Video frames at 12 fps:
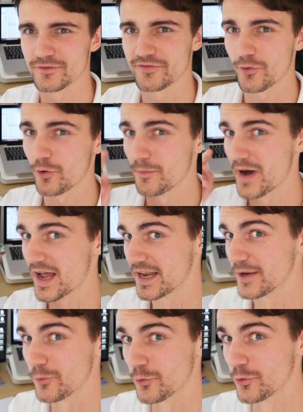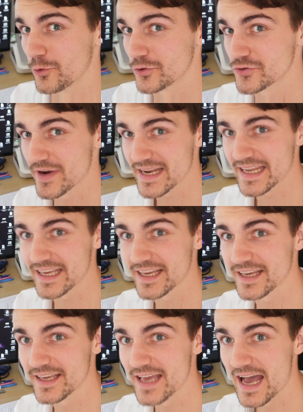for my law
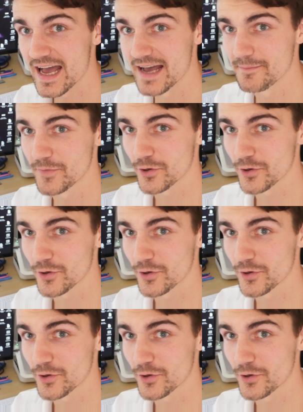training um,